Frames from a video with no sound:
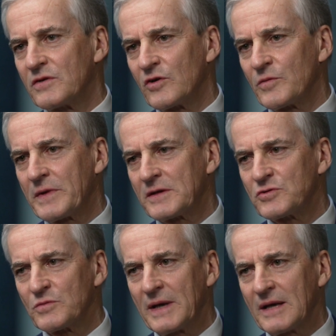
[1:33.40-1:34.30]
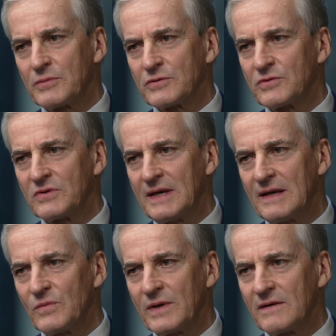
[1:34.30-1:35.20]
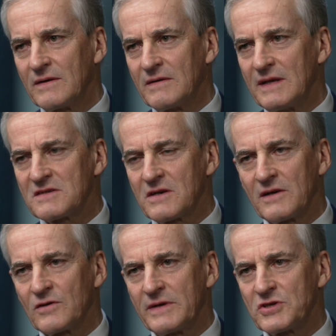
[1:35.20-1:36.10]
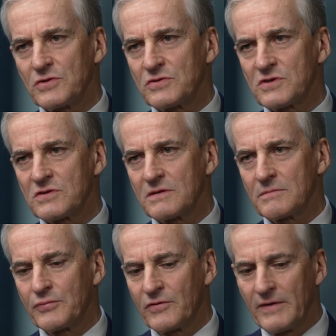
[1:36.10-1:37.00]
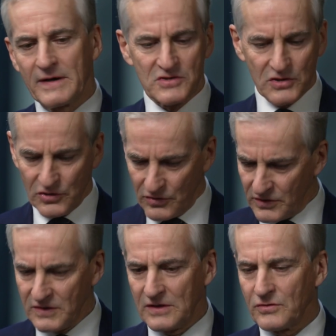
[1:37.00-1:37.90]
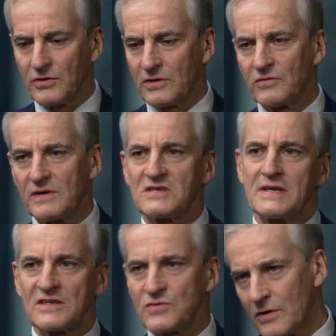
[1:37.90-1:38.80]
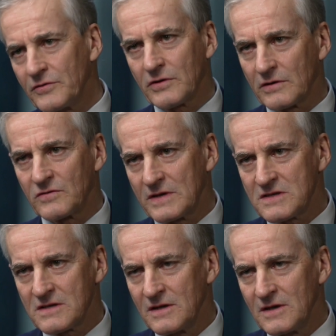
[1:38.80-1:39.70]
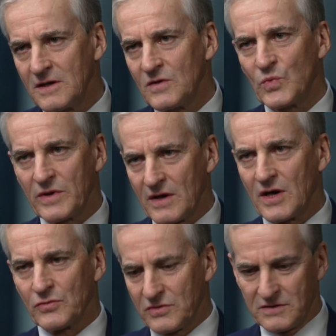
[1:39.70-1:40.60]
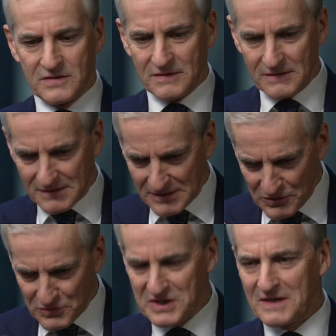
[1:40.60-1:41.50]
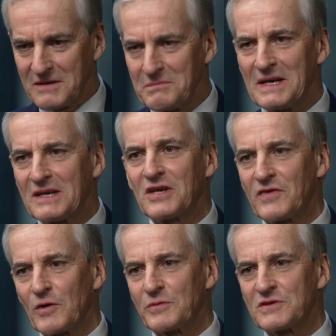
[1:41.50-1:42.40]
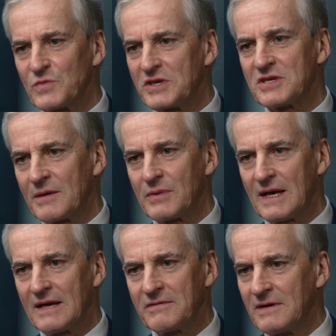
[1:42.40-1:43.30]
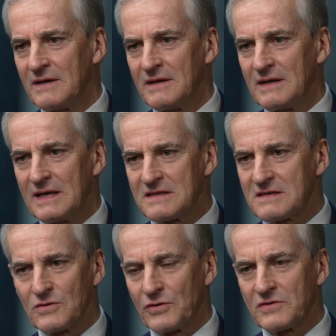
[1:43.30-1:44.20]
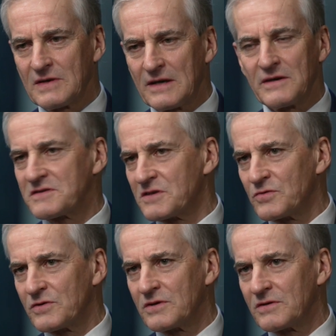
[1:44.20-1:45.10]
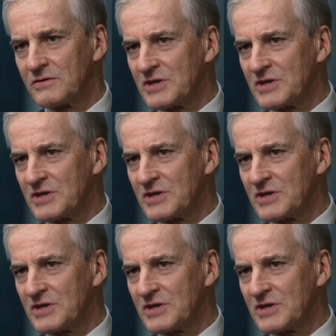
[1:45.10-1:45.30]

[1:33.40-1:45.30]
in Europe that should be able to deal with these kind of issues, provide security to countries next to other countries without using the military option, which I believe is not an answer to the